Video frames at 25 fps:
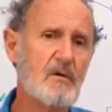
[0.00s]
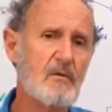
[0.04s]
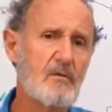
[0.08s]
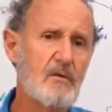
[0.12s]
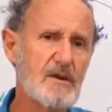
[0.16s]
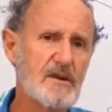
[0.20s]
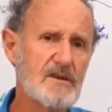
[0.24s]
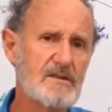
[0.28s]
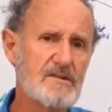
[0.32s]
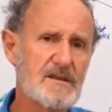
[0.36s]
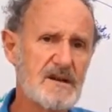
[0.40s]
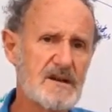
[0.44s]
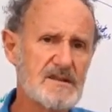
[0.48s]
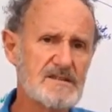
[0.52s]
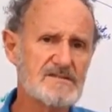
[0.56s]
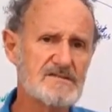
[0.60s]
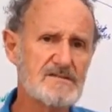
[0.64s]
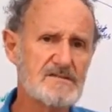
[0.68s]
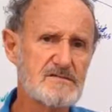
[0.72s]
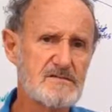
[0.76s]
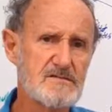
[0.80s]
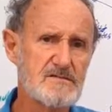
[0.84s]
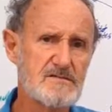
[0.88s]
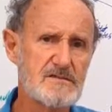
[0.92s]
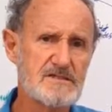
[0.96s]
But what it
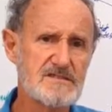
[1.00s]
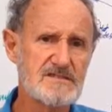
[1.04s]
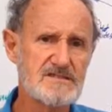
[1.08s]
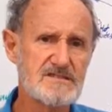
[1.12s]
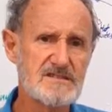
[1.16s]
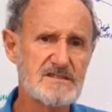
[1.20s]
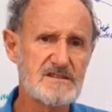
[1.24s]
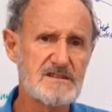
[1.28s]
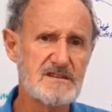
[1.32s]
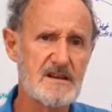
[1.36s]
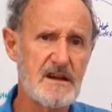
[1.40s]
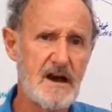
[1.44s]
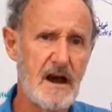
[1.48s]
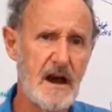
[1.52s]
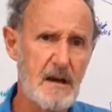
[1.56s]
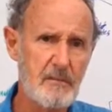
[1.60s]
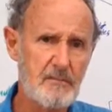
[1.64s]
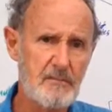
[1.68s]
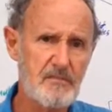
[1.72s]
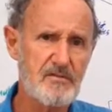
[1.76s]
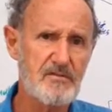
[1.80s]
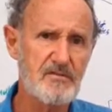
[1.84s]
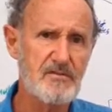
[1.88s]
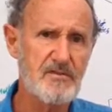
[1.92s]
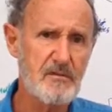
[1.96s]
does do is it
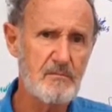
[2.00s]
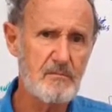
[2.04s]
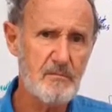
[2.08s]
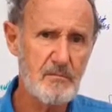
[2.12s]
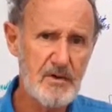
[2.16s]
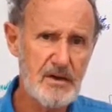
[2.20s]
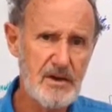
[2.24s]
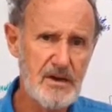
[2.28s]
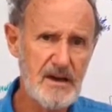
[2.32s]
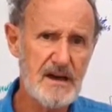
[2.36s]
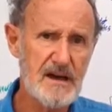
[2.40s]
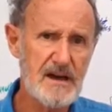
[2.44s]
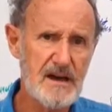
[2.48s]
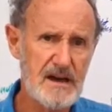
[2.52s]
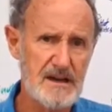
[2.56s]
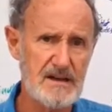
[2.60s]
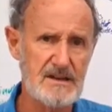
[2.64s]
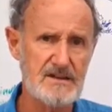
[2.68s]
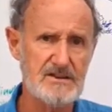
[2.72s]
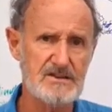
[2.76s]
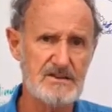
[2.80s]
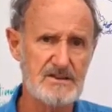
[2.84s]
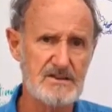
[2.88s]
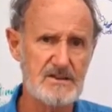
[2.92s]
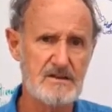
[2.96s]
ups the
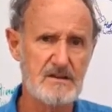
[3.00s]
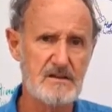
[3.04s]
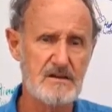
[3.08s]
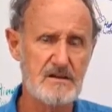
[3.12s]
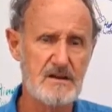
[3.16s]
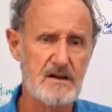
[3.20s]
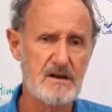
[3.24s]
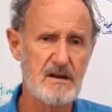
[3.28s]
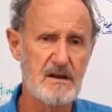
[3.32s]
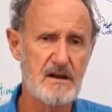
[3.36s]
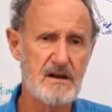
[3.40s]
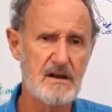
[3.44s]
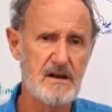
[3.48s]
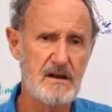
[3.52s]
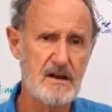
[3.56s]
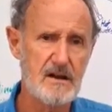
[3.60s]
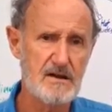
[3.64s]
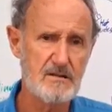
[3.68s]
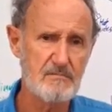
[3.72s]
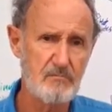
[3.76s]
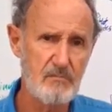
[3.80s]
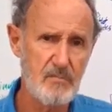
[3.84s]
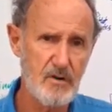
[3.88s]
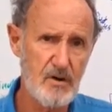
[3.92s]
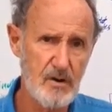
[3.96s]
pH
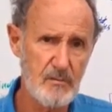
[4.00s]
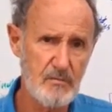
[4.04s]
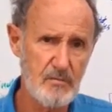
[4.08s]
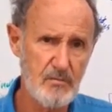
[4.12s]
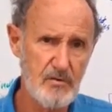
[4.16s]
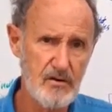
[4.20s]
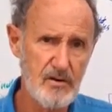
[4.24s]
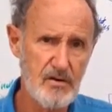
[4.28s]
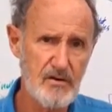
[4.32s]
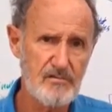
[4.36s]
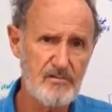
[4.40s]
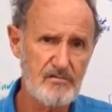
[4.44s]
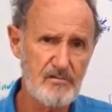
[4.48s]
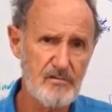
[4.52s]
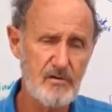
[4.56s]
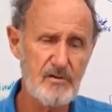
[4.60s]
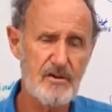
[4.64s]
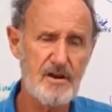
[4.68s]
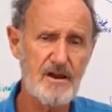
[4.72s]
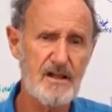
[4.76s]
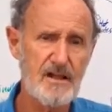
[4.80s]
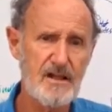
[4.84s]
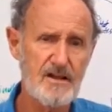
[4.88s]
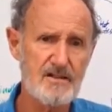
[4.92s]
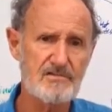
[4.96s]
by putting it
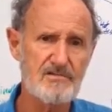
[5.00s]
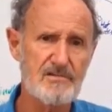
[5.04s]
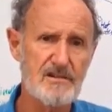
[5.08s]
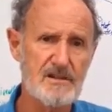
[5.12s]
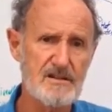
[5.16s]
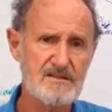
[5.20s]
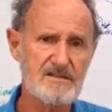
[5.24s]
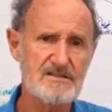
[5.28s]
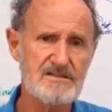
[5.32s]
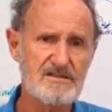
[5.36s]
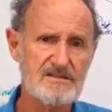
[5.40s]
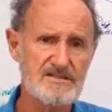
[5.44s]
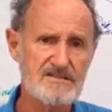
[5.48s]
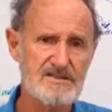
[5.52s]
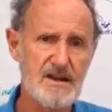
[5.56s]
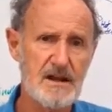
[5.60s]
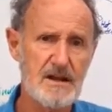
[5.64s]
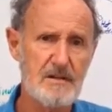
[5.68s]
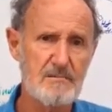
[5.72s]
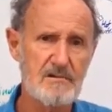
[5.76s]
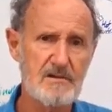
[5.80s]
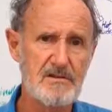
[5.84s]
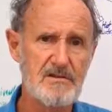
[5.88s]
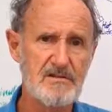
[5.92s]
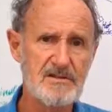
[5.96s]
through an electrolysis
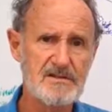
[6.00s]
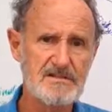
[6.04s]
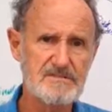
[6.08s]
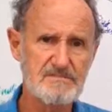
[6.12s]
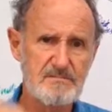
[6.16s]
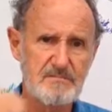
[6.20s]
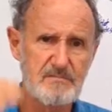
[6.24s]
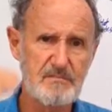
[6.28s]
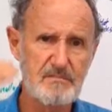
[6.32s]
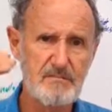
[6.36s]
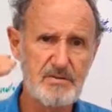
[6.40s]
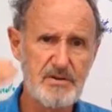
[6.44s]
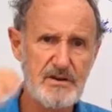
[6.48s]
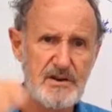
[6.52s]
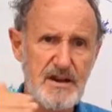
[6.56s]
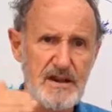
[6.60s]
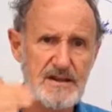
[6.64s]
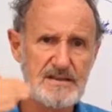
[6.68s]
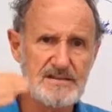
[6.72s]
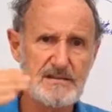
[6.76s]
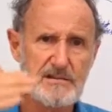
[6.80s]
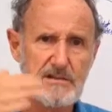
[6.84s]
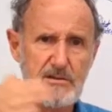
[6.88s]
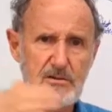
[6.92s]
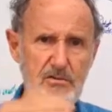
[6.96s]
chamber, and this
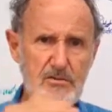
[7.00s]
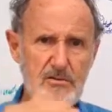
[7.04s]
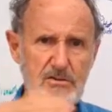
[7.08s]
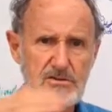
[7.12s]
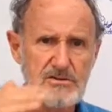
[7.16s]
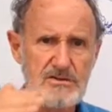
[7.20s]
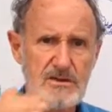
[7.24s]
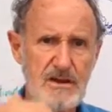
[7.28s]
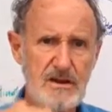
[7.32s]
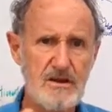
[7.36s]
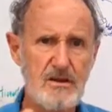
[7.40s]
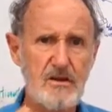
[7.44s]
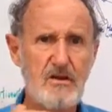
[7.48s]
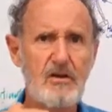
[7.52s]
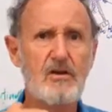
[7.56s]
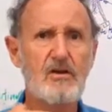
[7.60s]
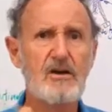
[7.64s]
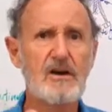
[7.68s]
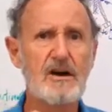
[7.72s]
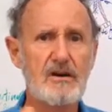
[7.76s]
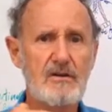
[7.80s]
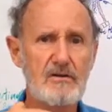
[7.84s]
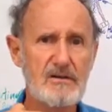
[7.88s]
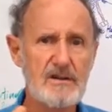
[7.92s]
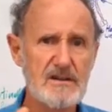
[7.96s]
pH looks like
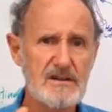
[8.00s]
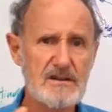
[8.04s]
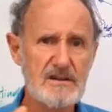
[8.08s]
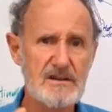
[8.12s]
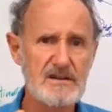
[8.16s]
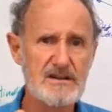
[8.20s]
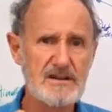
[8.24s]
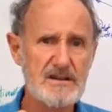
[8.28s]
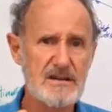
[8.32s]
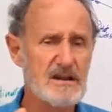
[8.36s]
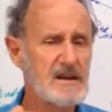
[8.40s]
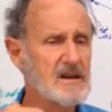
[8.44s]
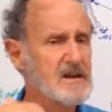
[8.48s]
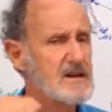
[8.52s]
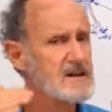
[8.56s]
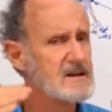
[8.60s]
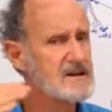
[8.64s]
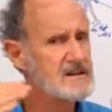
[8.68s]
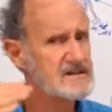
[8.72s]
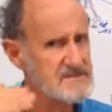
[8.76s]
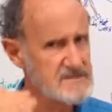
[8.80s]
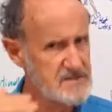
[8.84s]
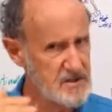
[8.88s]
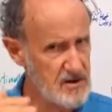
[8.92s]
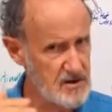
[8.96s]
high alkalinity.
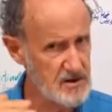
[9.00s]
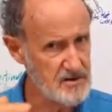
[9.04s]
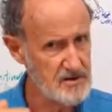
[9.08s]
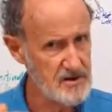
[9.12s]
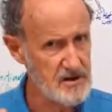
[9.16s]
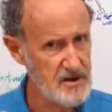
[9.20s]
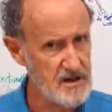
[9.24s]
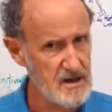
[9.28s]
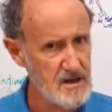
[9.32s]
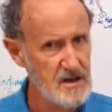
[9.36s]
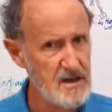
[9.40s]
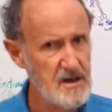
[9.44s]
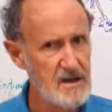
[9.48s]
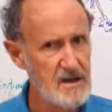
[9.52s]
It's not.